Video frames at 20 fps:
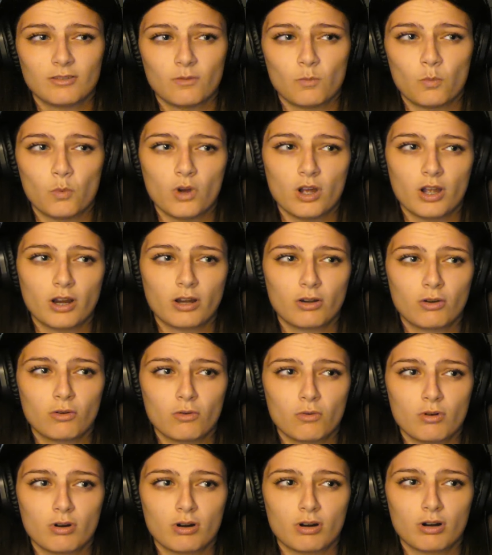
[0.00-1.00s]
one
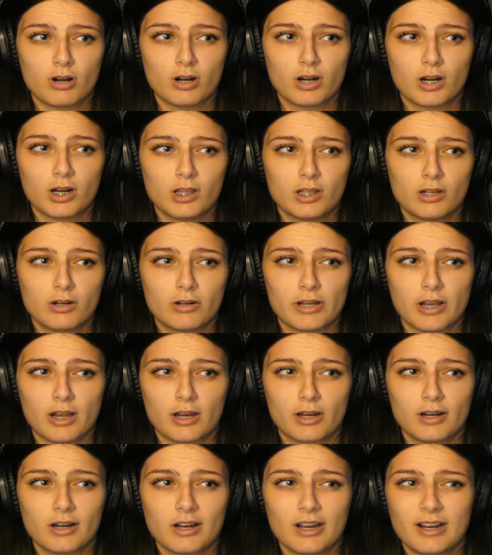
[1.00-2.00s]
or a little
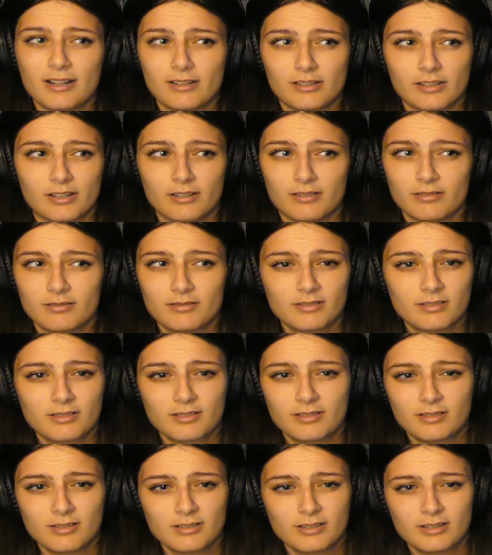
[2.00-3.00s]
younger. I don't know.
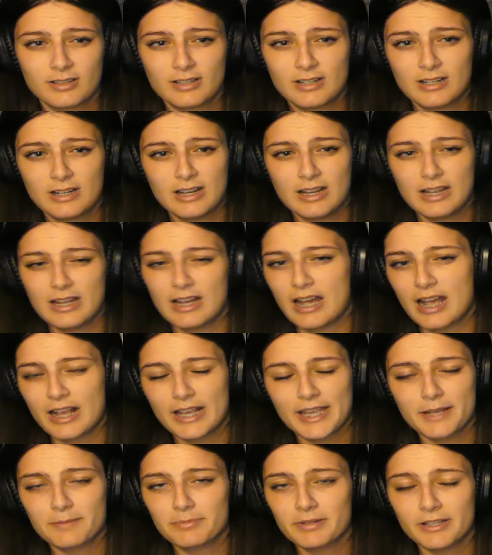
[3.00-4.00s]
I
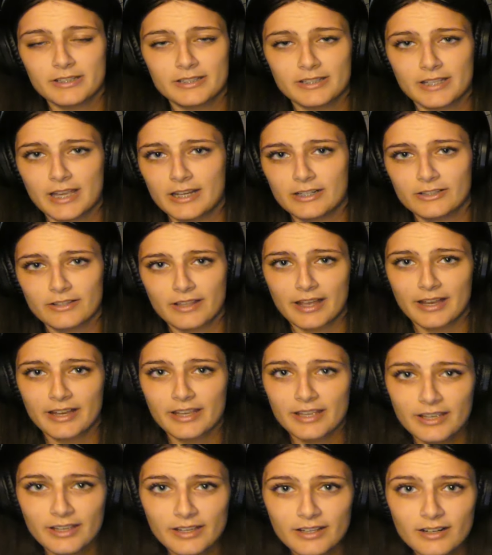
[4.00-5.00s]
can't place the age of that
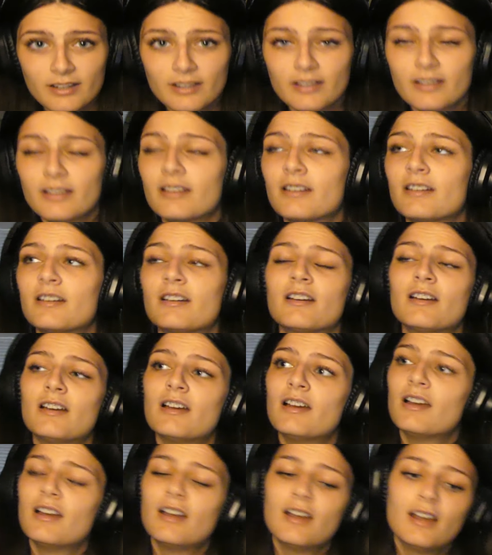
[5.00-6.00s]
kid,
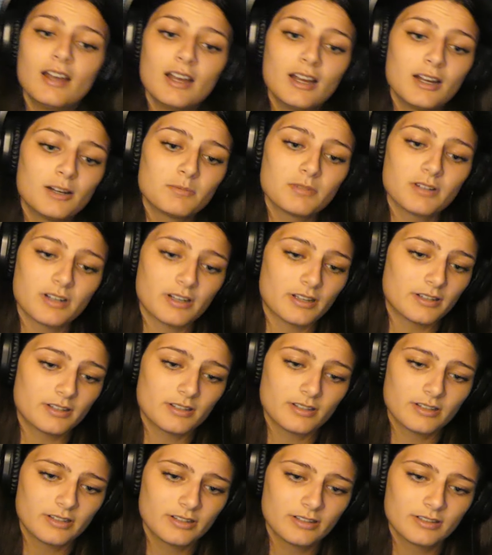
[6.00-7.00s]

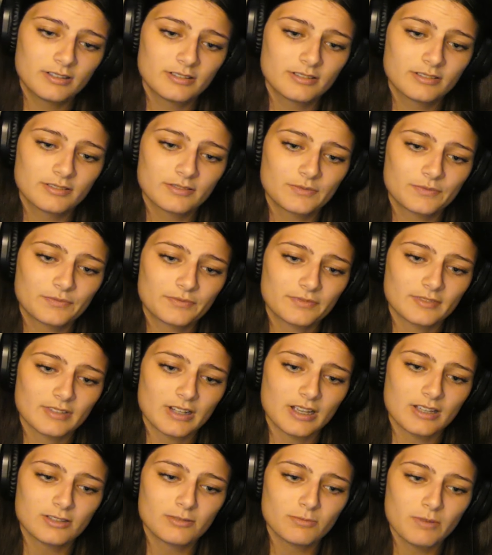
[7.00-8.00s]
but
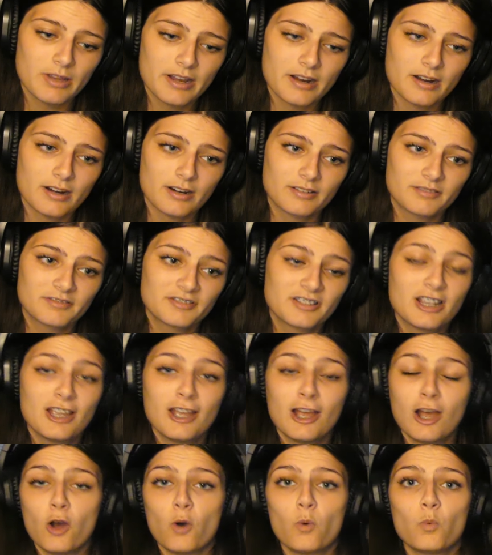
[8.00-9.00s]
I swear,
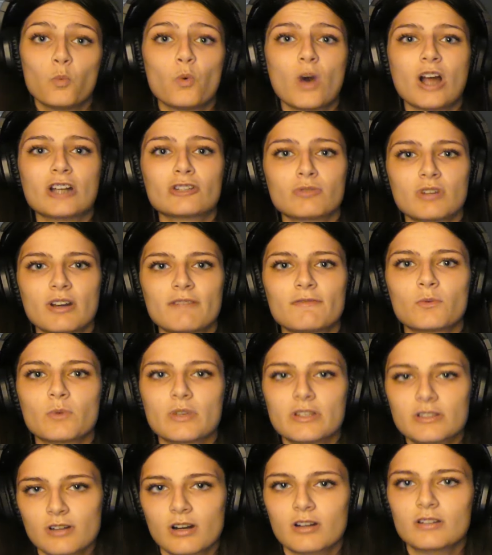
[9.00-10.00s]
watch whenever
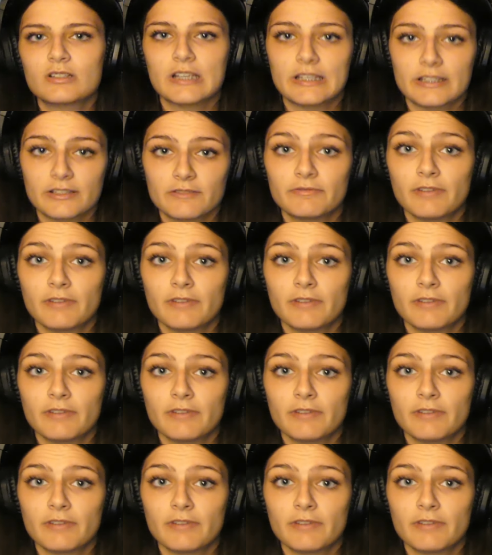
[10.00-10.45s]
we start season